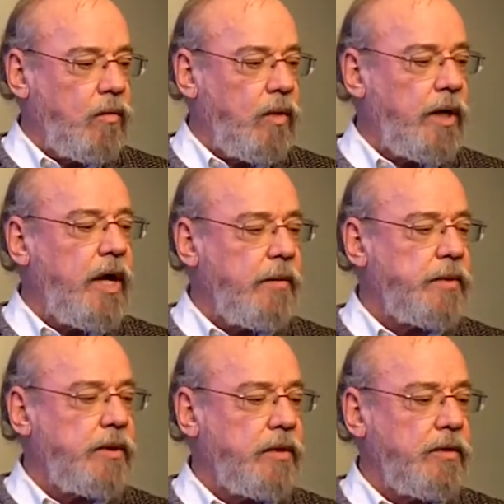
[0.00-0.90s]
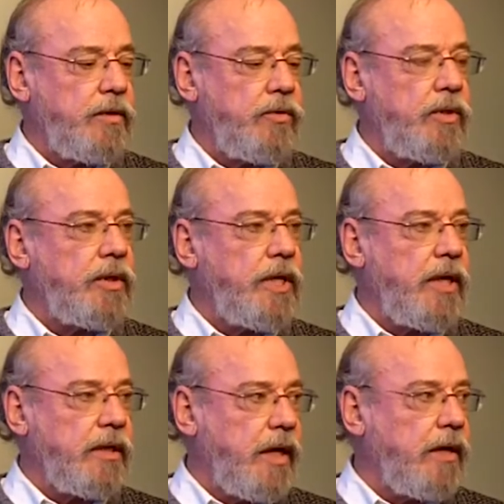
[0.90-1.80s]
what obstacles you can
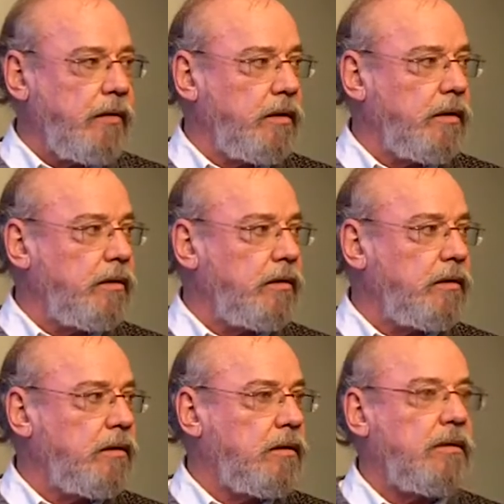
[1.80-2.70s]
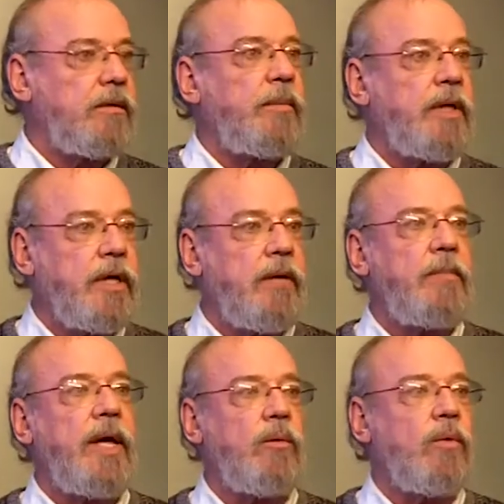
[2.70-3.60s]
take down to
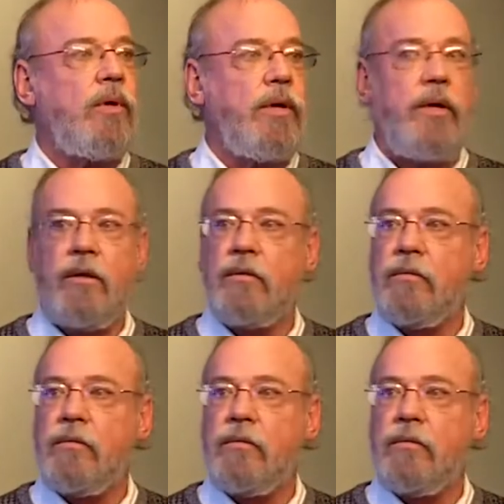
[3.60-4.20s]
become that word.